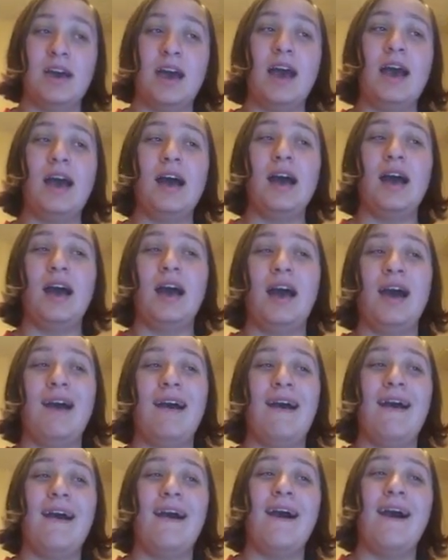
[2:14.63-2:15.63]

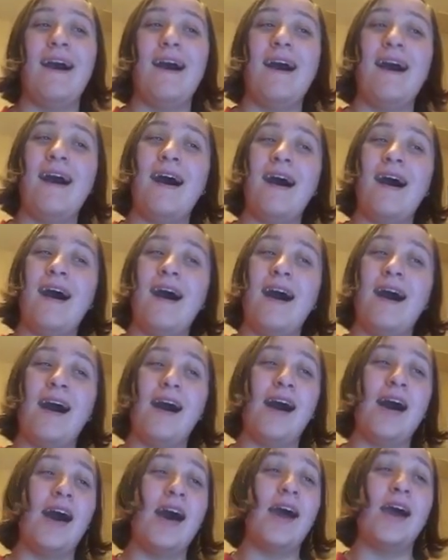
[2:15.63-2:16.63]

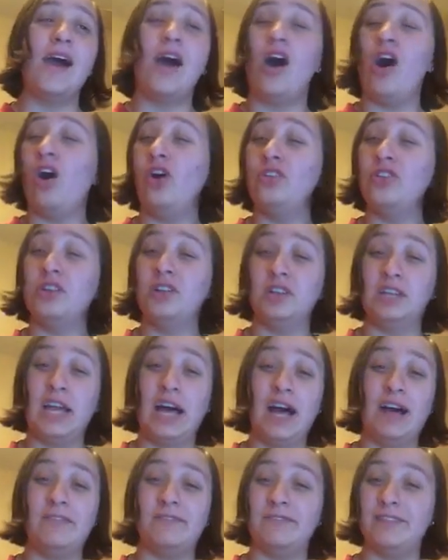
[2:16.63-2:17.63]
I, all the
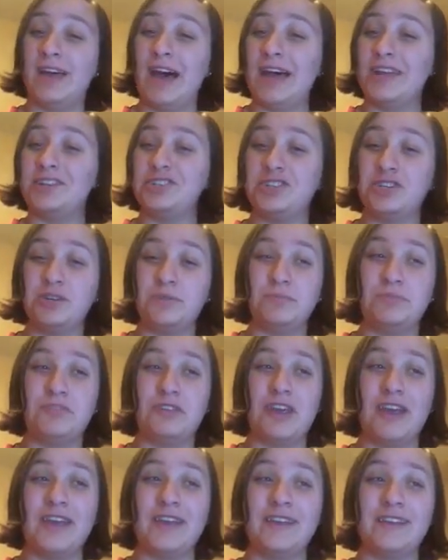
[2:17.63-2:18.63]
love that you
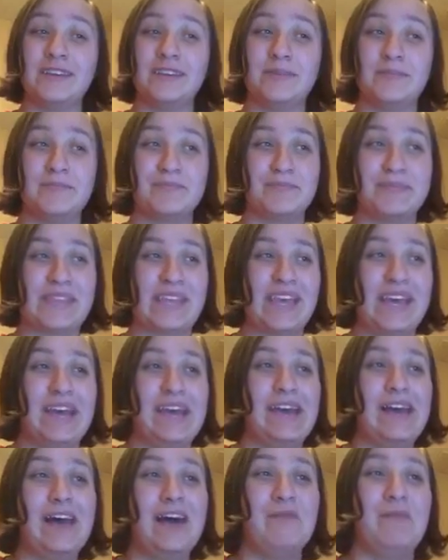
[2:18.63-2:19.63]
bring.
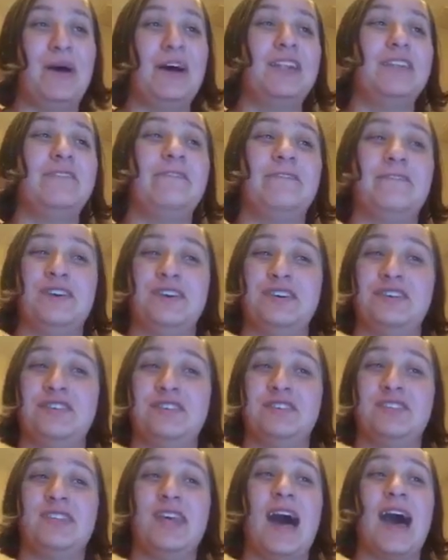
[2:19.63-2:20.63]
But it
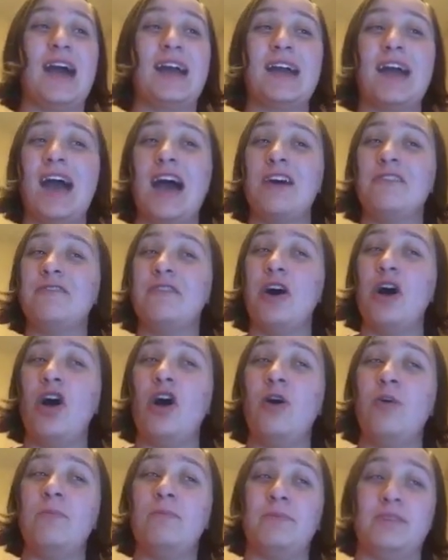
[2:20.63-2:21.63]
feels like I've
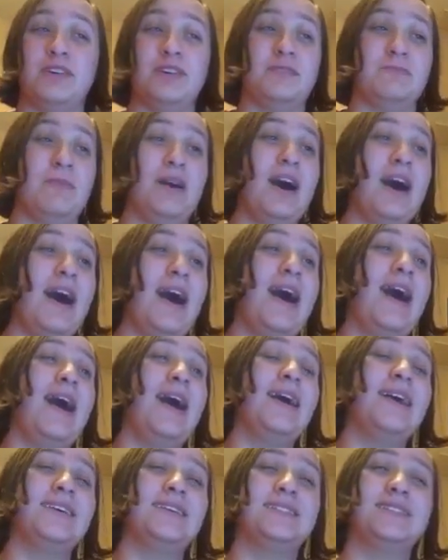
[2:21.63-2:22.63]
opened my
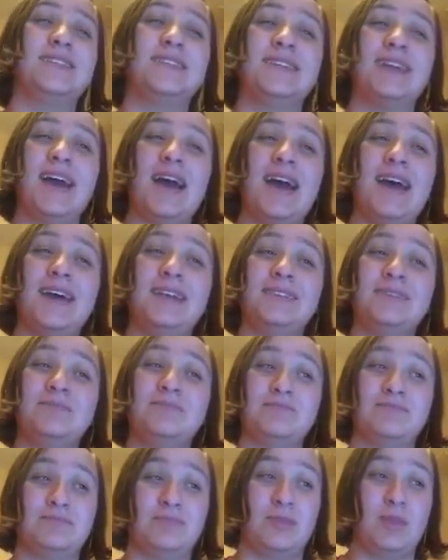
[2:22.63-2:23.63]
eyes again.
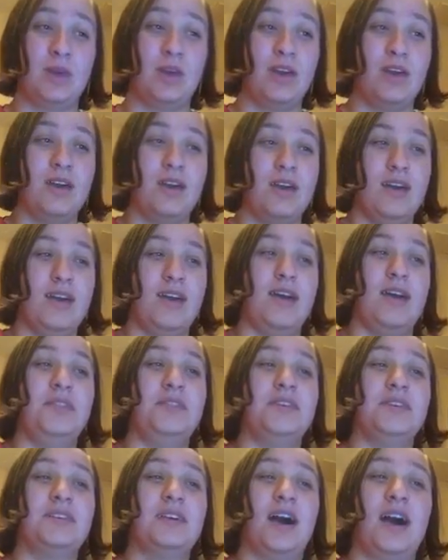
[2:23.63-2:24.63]

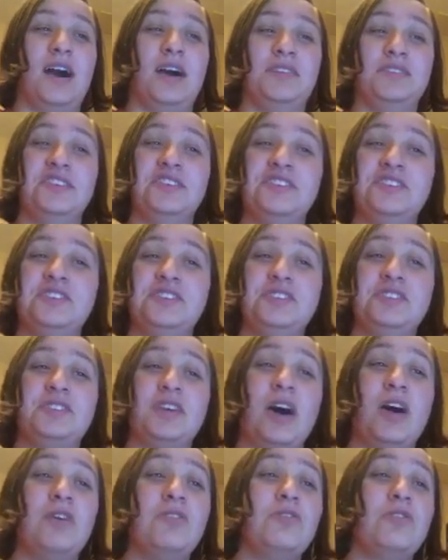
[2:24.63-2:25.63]
And the
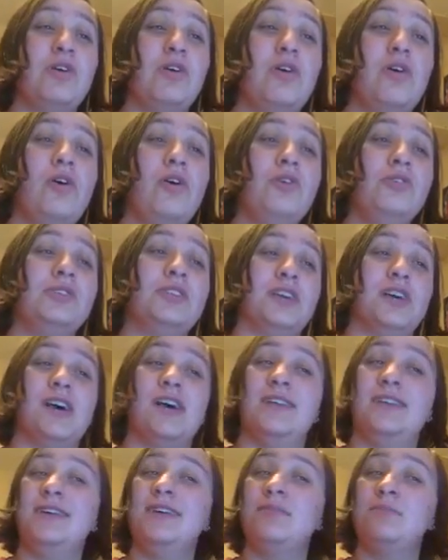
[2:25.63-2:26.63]
colors are
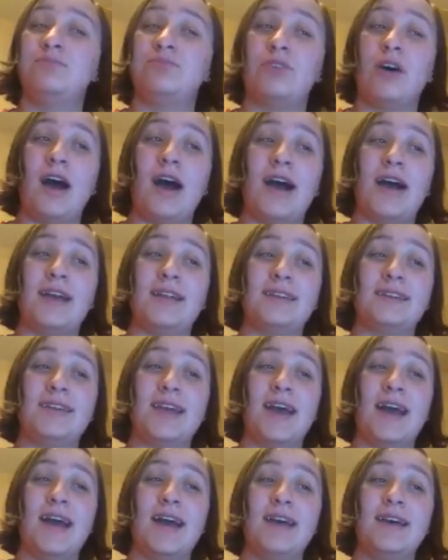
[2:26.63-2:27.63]
golden and bright
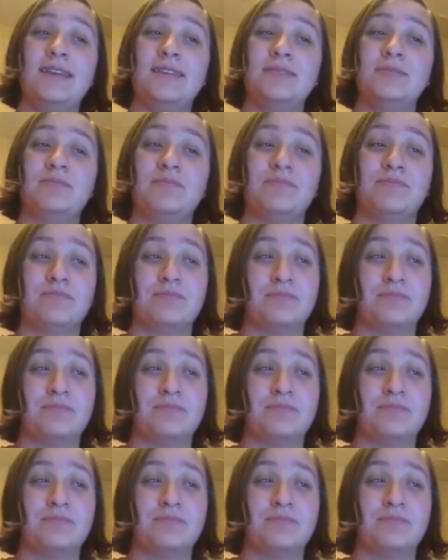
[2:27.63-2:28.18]
again.